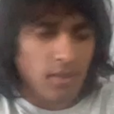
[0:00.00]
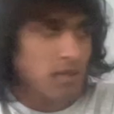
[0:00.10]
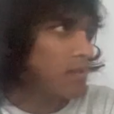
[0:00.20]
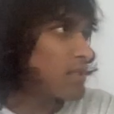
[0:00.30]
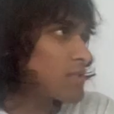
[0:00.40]

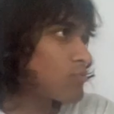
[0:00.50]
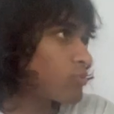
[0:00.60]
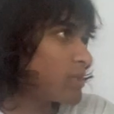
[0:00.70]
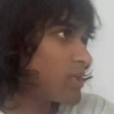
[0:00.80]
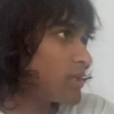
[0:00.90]
This will
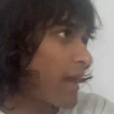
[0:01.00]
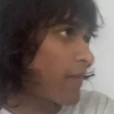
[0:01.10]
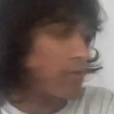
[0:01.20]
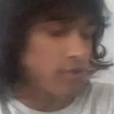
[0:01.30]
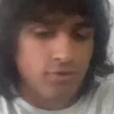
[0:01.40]
be
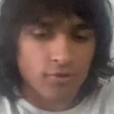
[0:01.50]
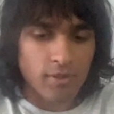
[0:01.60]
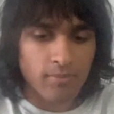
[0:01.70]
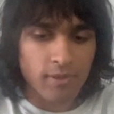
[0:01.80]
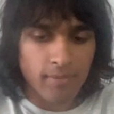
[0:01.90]
our user
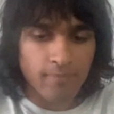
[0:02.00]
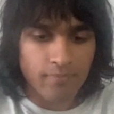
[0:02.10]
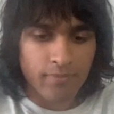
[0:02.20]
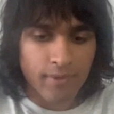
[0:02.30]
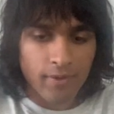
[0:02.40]
input.
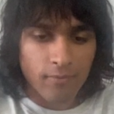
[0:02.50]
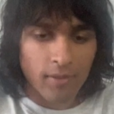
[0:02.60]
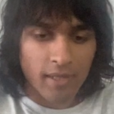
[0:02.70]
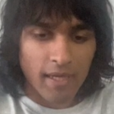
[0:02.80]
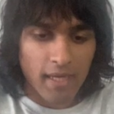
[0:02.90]
We're
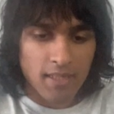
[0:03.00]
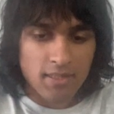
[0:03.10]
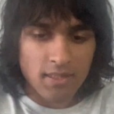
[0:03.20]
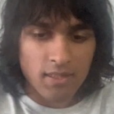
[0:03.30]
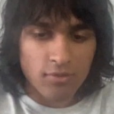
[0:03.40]
going to
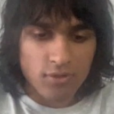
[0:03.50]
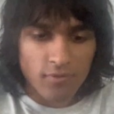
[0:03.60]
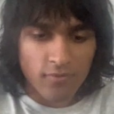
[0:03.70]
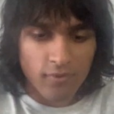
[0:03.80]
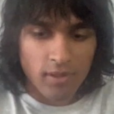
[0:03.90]
ask the user
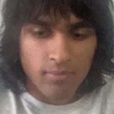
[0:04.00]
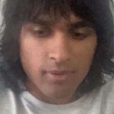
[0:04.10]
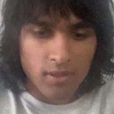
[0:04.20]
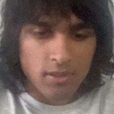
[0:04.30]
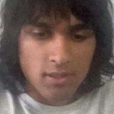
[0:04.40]
for
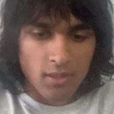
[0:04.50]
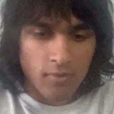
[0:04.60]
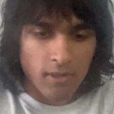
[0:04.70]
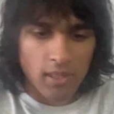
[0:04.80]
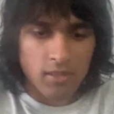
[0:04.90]
input, so
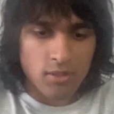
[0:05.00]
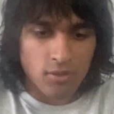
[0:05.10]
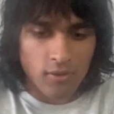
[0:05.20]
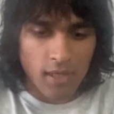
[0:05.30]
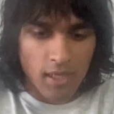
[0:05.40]

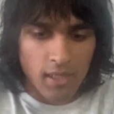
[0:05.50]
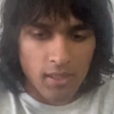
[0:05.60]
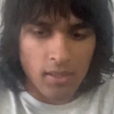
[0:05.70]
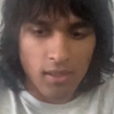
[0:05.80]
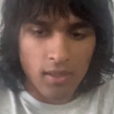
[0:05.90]
enter a
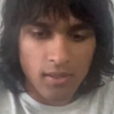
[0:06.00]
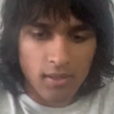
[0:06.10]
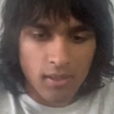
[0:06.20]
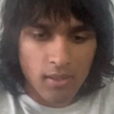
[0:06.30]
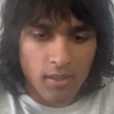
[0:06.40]

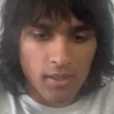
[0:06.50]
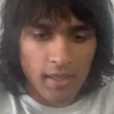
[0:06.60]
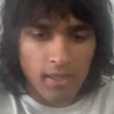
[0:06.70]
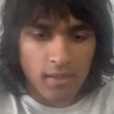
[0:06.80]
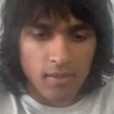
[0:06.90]

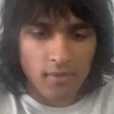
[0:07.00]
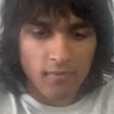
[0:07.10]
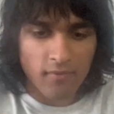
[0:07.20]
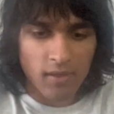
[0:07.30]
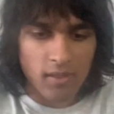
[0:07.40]

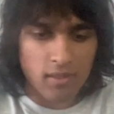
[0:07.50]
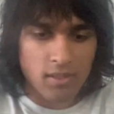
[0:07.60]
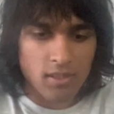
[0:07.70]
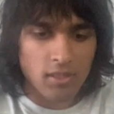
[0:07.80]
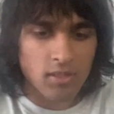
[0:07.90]
non-negative
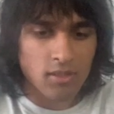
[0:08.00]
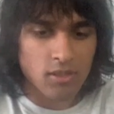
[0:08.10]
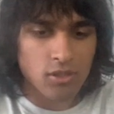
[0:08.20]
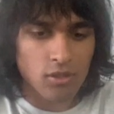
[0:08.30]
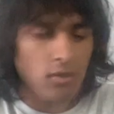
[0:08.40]

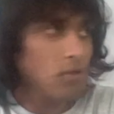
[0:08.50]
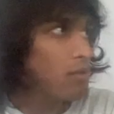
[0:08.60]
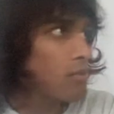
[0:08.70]
integer.